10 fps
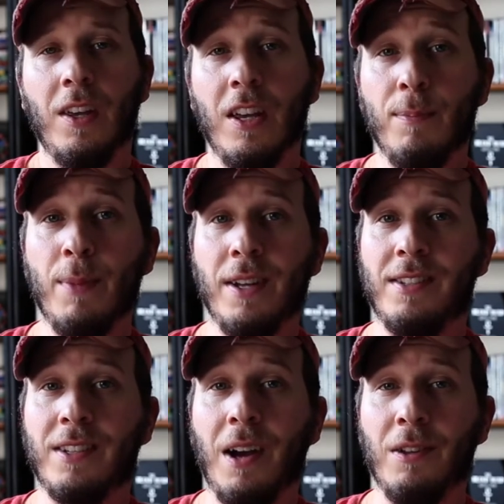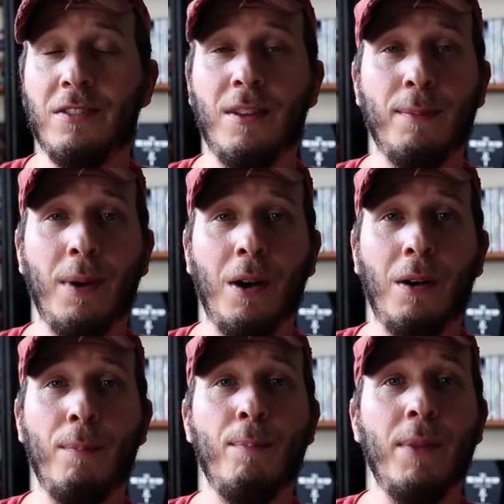It must cost the
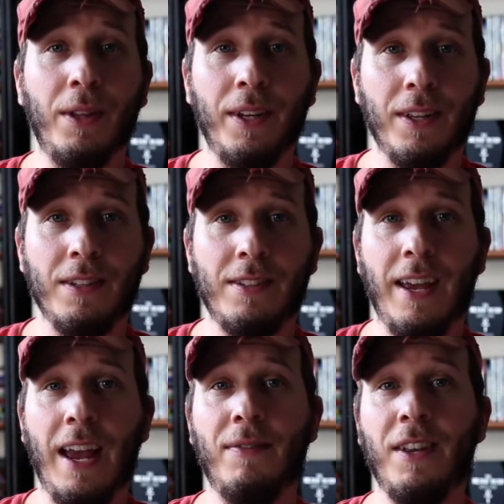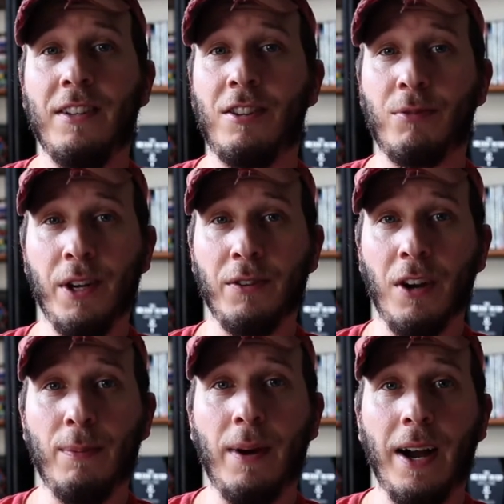mall millions to have these three
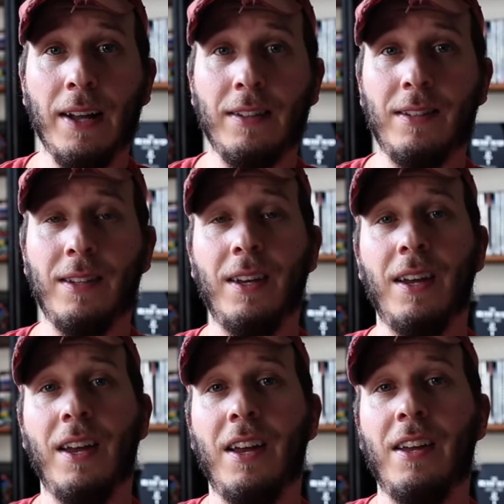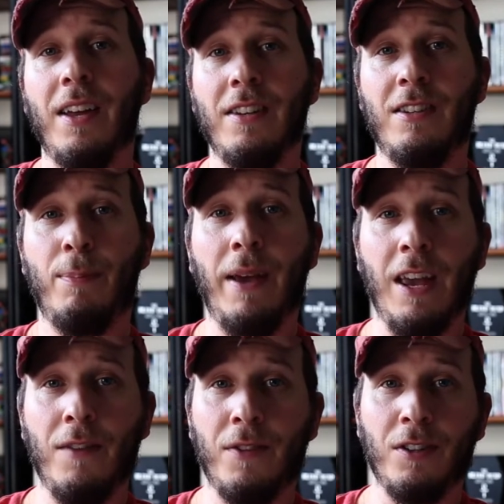robots and to
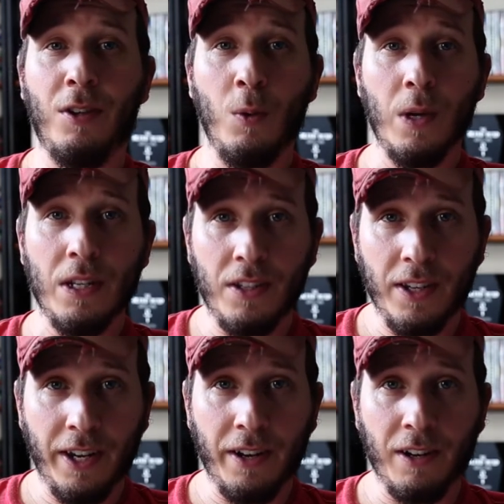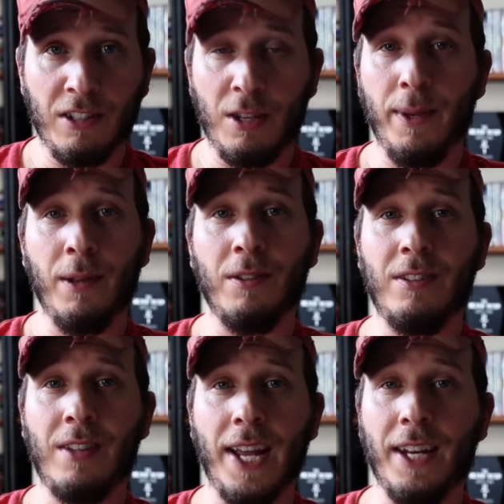pay for two engineers to be on
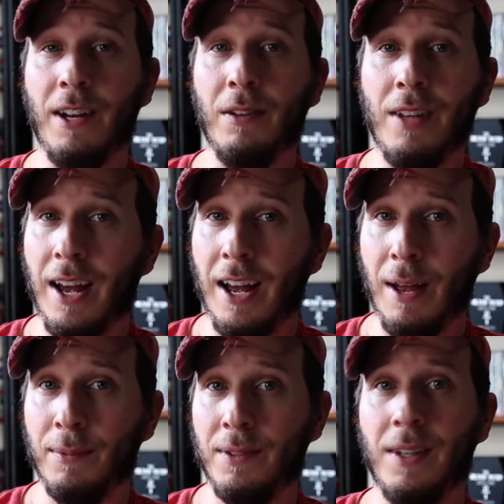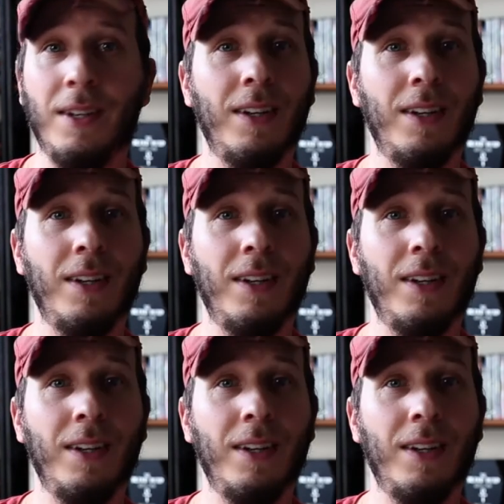site at all times